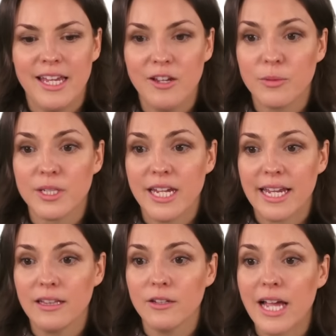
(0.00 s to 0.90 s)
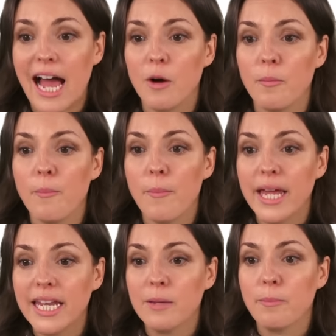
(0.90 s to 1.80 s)
If we take a look how
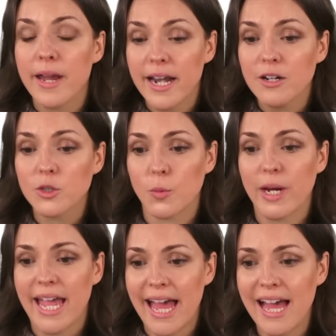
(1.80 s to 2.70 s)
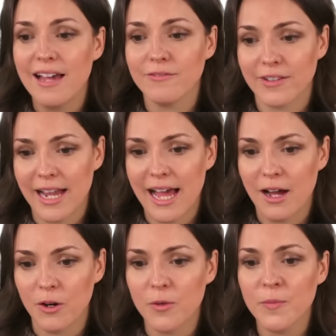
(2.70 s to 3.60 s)
many pairs we have
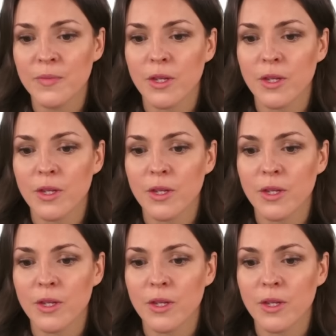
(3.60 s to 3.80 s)
now,